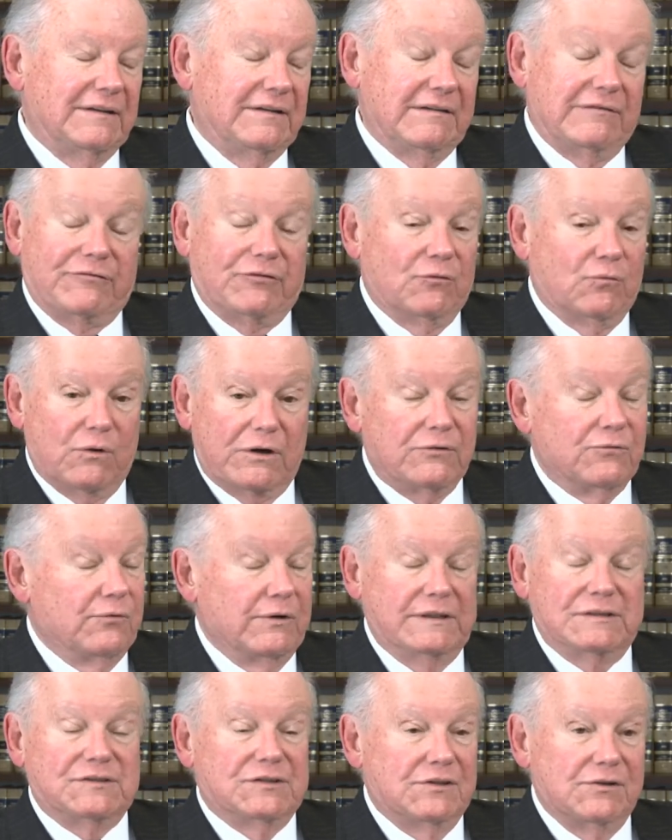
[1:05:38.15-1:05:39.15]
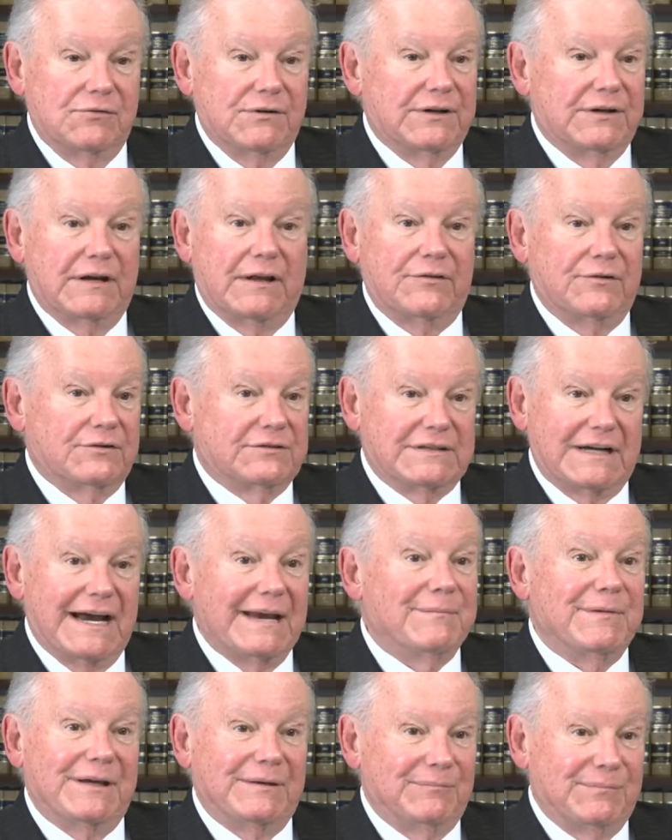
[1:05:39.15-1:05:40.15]
that, for one reason or another,
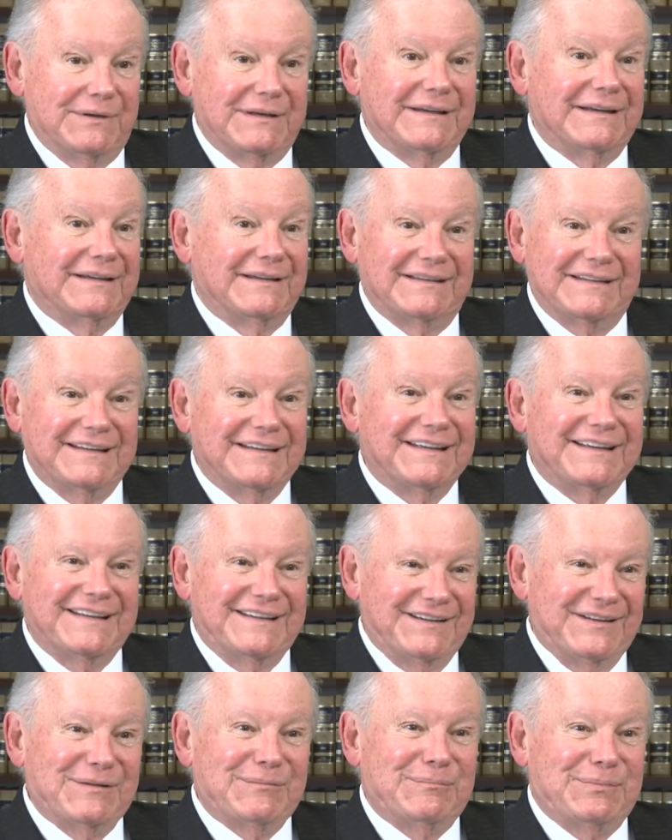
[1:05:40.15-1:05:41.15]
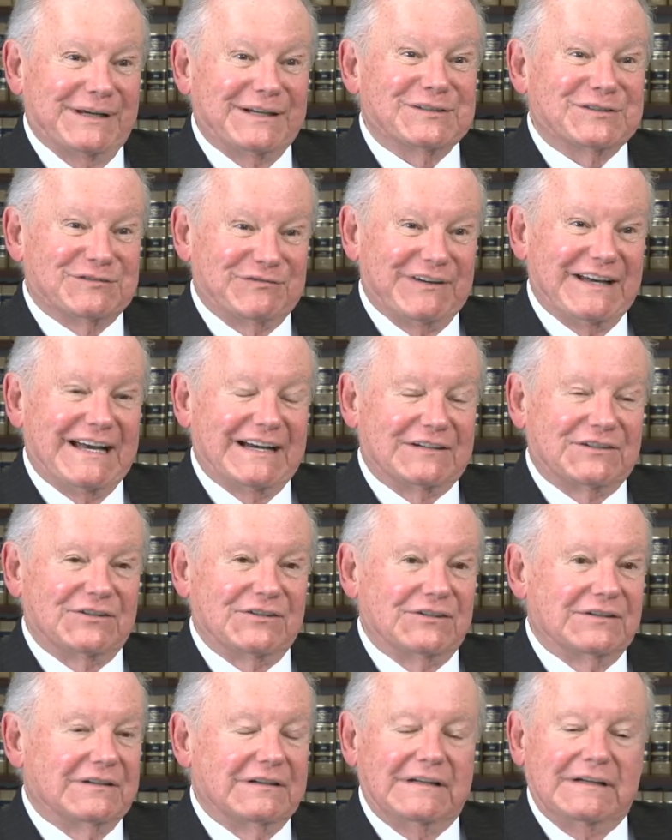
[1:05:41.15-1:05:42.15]
timing being the biggest
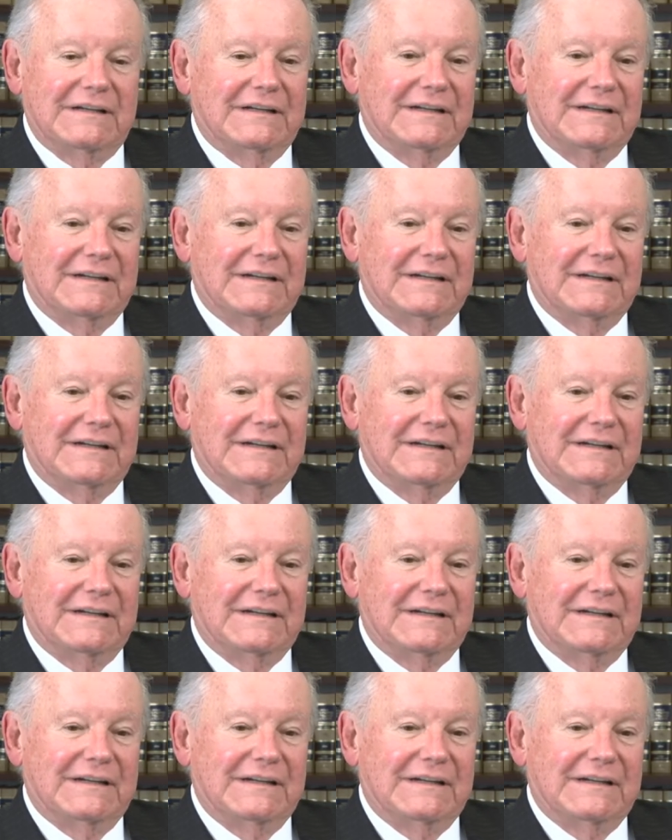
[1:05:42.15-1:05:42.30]
factor,